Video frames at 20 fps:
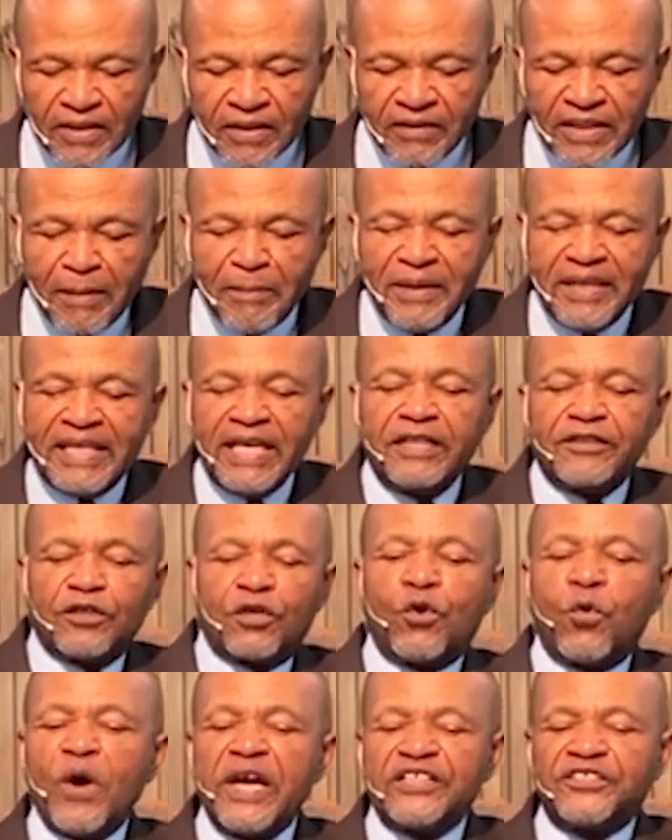They begin
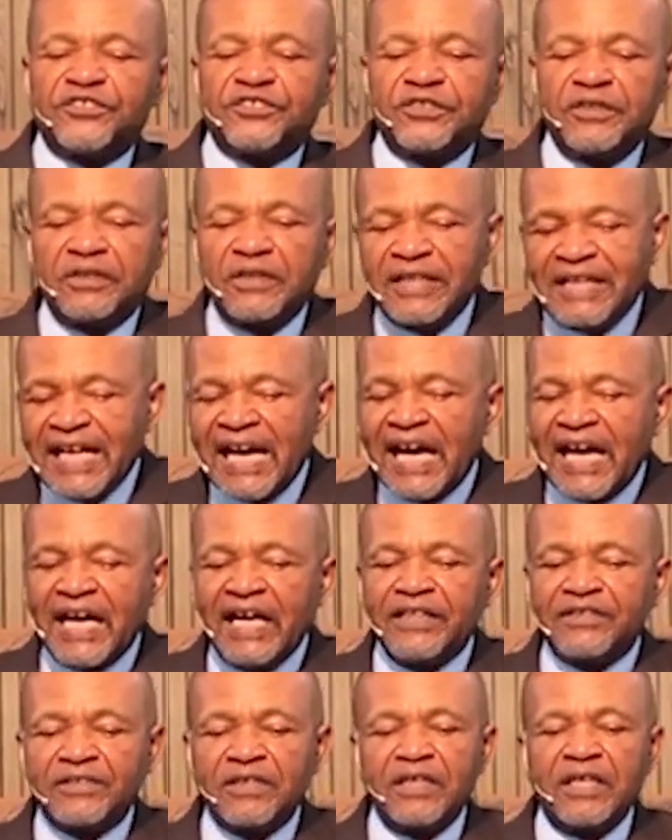to question
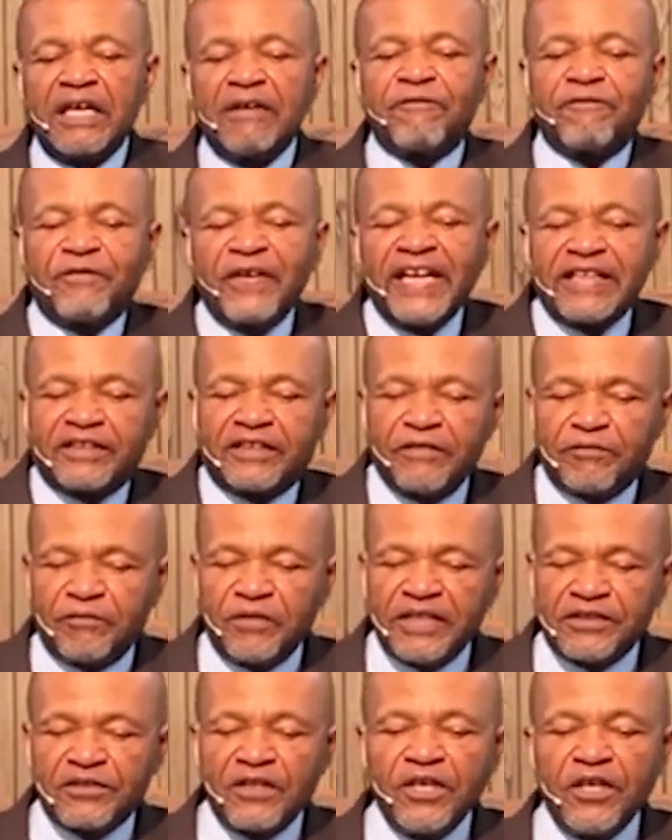God's
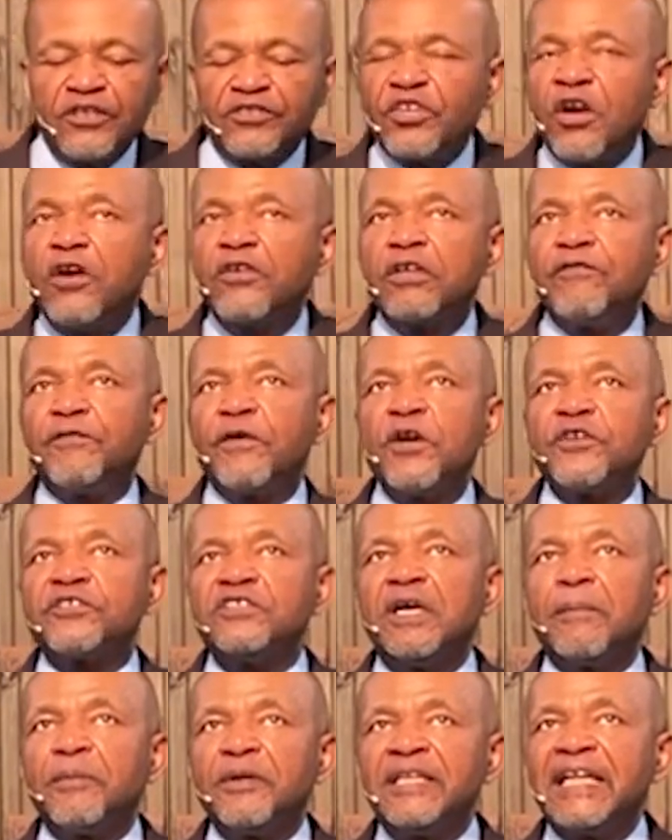effectiveness. Turn to
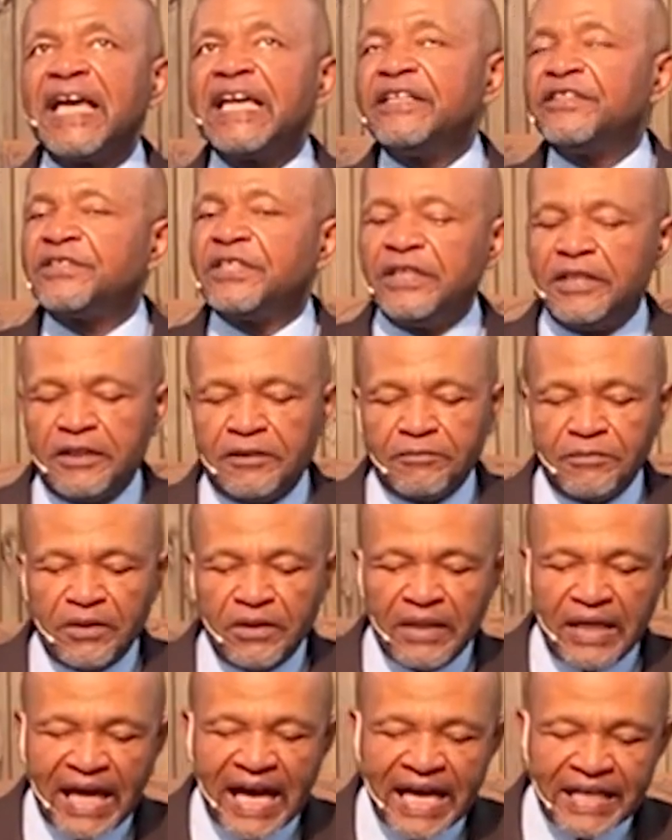verse number 19,
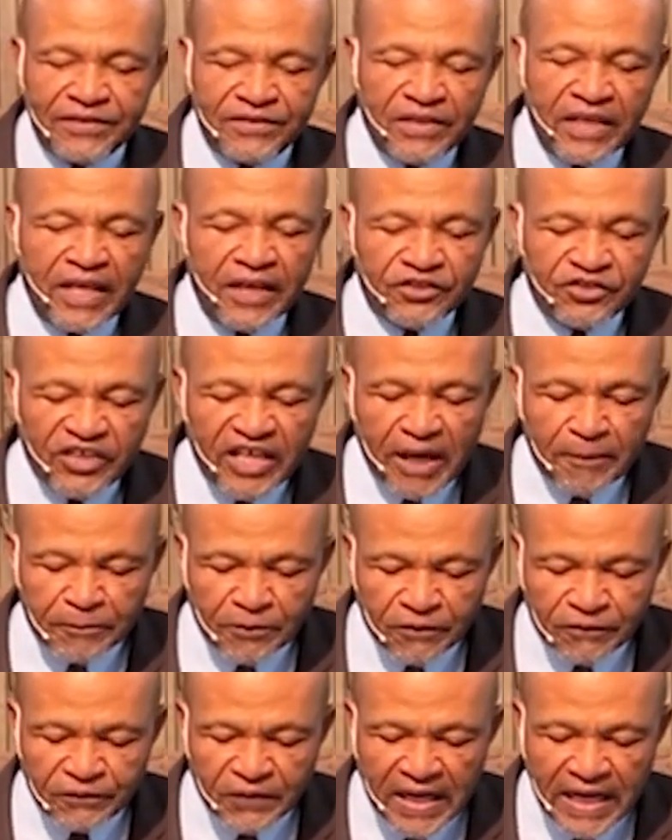Isaiah
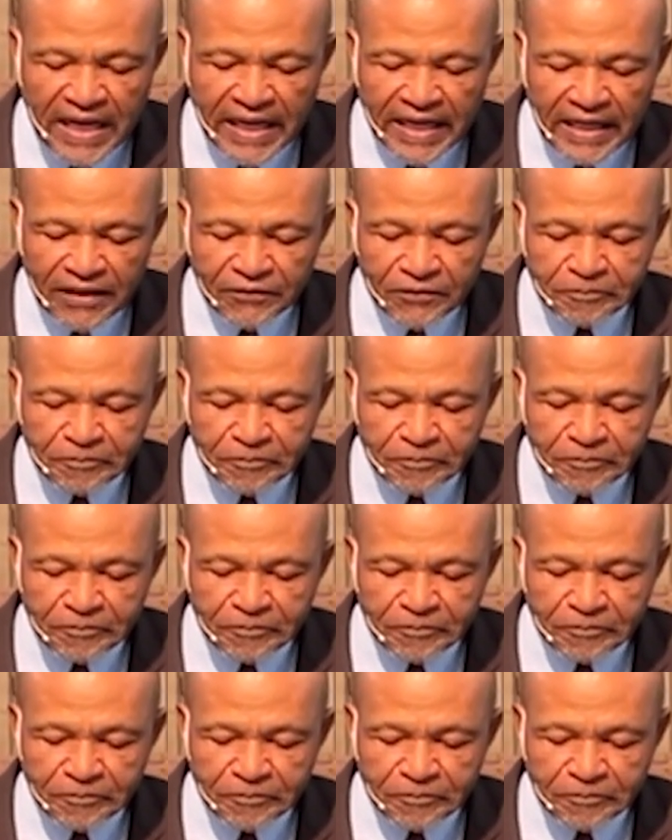chapter 5.